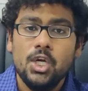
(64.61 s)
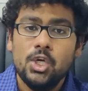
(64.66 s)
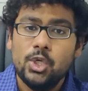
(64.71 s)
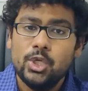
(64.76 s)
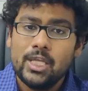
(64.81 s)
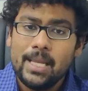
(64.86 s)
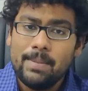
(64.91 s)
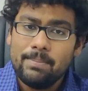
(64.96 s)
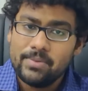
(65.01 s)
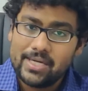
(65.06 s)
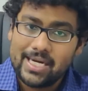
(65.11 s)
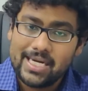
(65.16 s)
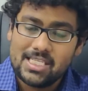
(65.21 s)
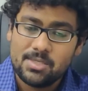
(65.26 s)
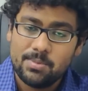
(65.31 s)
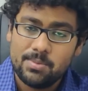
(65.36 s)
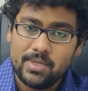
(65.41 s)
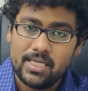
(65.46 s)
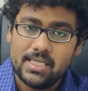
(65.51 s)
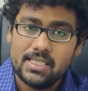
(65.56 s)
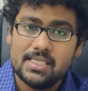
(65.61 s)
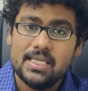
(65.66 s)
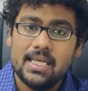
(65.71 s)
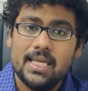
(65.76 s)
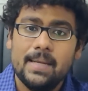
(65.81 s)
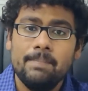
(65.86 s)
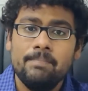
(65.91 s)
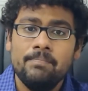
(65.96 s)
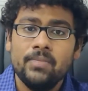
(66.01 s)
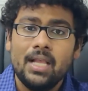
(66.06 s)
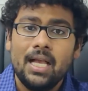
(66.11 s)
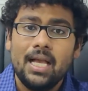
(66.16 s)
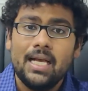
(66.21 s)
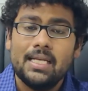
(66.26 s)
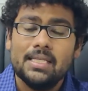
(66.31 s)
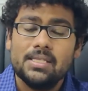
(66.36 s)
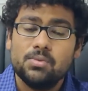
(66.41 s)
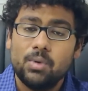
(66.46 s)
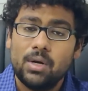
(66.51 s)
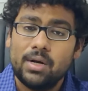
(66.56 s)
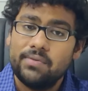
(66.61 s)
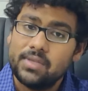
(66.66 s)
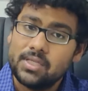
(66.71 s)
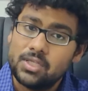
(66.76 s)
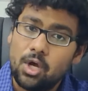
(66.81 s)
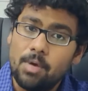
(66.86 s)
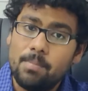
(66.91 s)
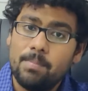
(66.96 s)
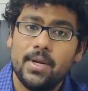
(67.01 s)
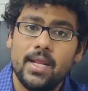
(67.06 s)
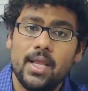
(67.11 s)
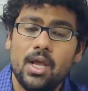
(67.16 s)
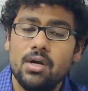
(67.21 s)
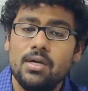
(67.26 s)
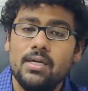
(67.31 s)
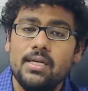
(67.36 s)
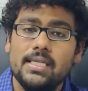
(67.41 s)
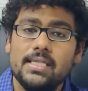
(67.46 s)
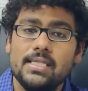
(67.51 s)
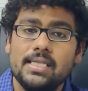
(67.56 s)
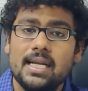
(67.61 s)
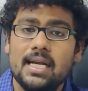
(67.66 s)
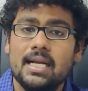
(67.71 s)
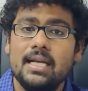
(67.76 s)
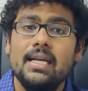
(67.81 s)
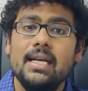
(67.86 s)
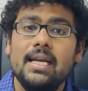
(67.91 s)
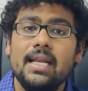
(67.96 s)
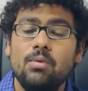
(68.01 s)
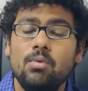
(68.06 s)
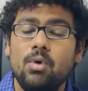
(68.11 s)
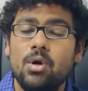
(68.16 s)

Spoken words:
to keep transparency as one of the top priorities in our clinic,